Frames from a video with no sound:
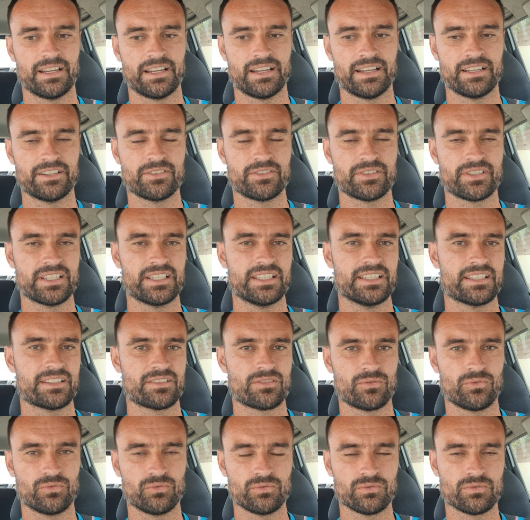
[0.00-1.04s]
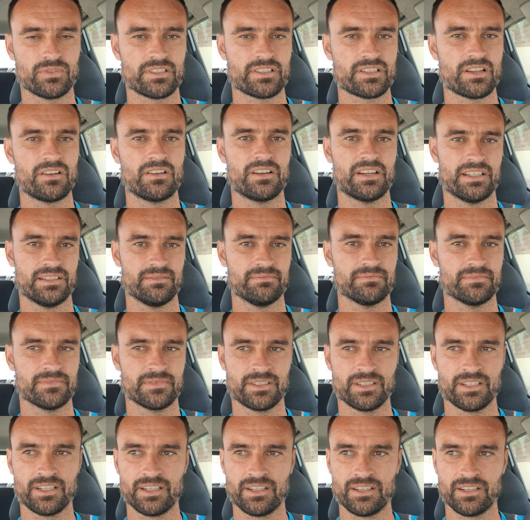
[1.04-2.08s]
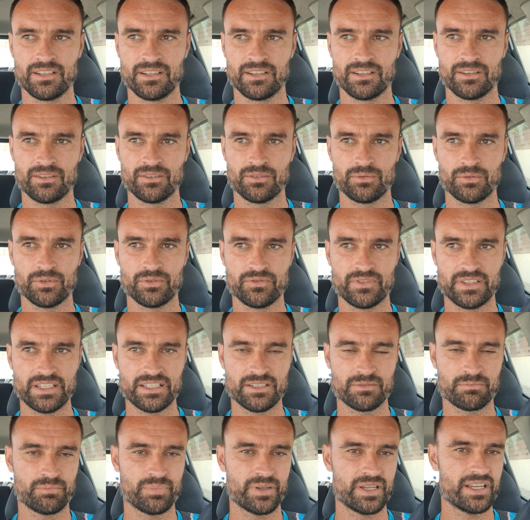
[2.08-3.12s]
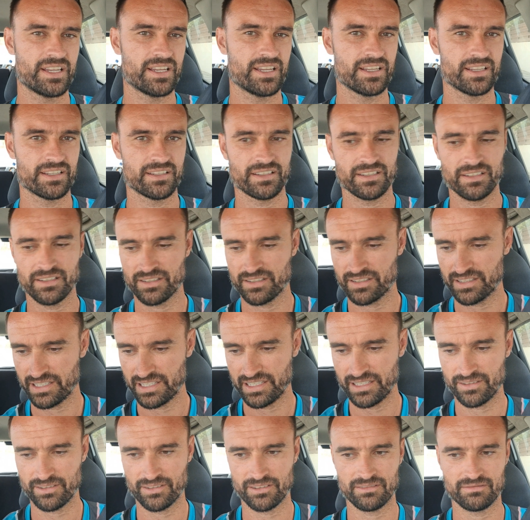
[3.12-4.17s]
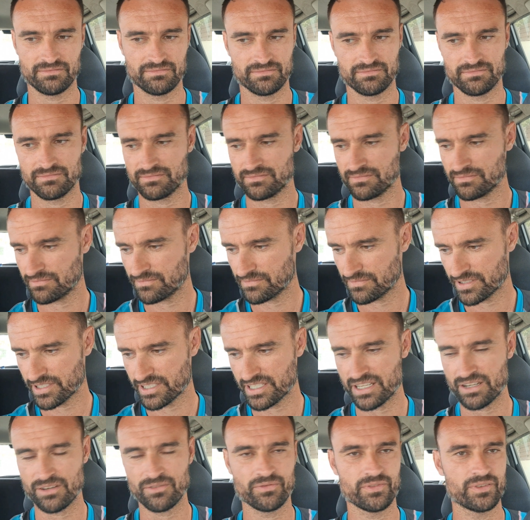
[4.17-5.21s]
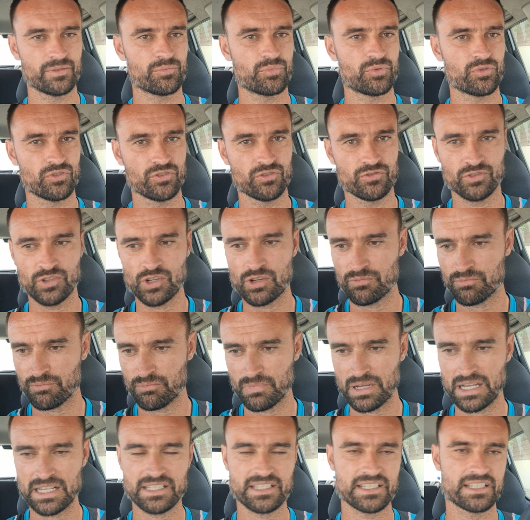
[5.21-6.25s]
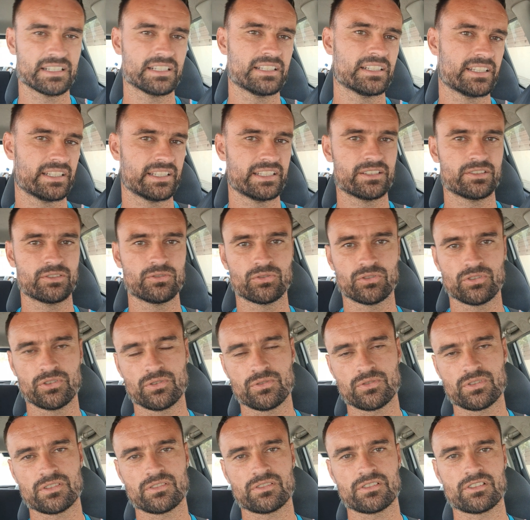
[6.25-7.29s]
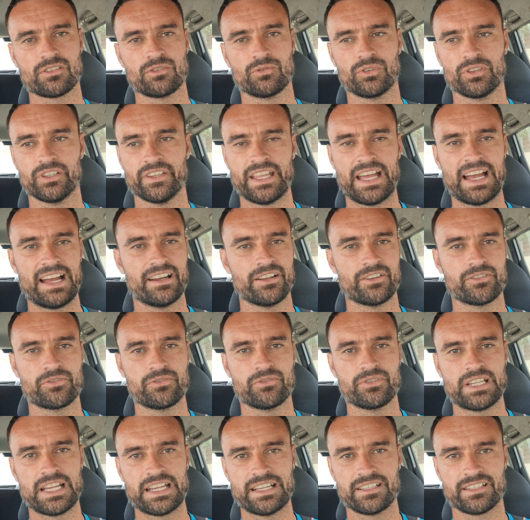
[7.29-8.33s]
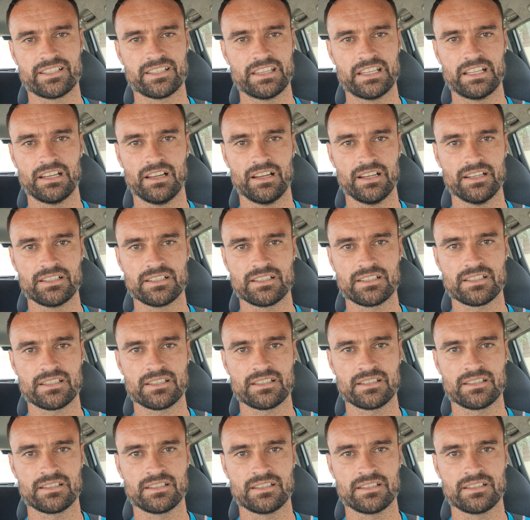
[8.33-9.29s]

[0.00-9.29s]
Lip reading: And you see this all the time with these big self-improvement, masculinity gurus and so on, the Andrew Tates and the likes.